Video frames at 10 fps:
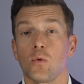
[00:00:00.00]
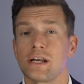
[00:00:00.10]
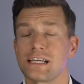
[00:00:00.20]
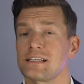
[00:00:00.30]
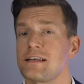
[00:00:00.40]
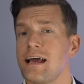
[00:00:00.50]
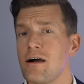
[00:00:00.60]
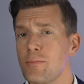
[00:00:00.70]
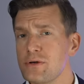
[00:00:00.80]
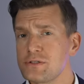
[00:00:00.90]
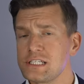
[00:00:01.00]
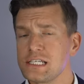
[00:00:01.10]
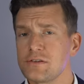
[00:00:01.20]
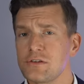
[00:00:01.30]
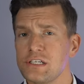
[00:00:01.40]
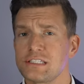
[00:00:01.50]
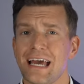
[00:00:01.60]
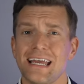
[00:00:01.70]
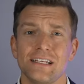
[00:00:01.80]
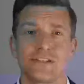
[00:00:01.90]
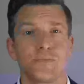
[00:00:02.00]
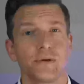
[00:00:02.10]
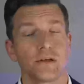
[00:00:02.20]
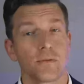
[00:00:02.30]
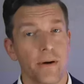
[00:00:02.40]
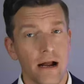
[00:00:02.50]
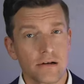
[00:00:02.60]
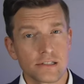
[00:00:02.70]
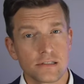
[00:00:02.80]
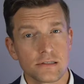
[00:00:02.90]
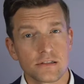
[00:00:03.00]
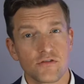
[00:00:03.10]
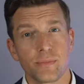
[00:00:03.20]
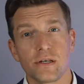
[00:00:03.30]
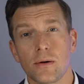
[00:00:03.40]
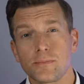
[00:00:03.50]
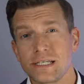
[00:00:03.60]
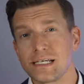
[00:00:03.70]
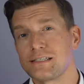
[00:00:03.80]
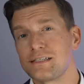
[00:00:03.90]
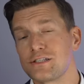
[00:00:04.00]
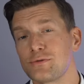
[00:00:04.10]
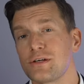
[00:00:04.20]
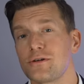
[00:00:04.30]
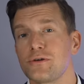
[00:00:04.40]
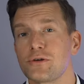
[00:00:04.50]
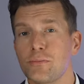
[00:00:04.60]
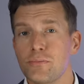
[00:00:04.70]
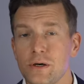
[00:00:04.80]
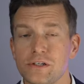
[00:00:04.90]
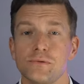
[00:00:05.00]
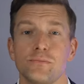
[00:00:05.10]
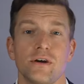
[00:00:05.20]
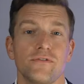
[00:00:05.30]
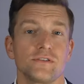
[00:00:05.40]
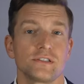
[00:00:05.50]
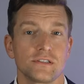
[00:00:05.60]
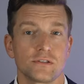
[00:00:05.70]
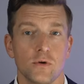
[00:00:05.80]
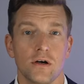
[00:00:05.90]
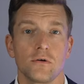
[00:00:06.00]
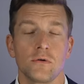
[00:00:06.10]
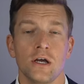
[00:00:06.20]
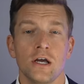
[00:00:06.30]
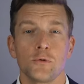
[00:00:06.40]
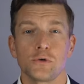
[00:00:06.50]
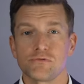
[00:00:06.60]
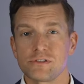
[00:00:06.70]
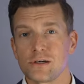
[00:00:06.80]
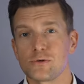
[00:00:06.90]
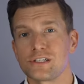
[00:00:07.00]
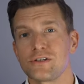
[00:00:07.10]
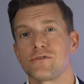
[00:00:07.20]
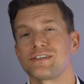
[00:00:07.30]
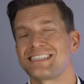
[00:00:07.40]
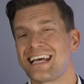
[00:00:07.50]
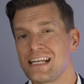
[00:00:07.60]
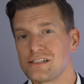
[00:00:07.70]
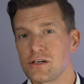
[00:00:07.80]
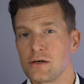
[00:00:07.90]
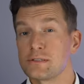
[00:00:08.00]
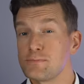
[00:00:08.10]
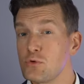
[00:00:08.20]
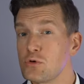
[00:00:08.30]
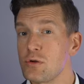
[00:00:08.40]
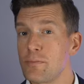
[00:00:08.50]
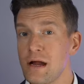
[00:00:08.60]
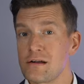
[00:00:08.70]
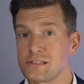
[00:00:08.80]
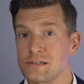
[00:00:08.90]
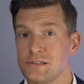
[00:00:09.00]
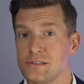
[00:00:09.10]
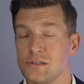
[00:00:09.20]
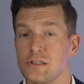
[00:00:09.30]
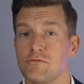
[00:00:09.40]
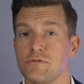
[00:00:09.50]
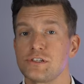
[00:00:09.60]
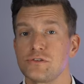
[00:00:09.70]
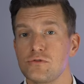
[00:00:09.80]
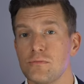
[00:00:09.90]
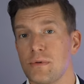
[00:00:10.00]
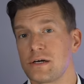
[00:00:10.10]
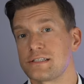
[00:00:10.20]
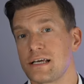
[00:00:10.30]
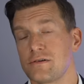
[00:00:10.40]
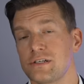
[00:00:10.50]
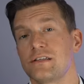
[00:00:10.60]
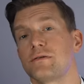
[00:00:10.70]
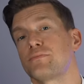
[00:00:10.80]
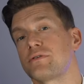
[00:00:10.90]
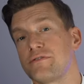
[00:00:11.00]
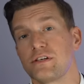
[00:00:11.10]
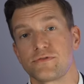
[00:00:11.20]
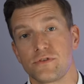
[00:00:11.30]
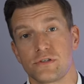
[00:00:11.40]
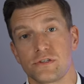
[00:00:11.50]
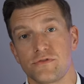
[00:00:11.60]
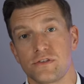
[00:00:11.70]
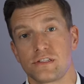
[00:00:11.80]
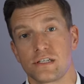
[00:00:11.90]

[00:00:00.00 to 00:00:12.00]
Widex are now boasting that these A to B comparisons have been updated to include compression preferences as well, which results in over 10 times more comparisons than the original MySound in the previous version of this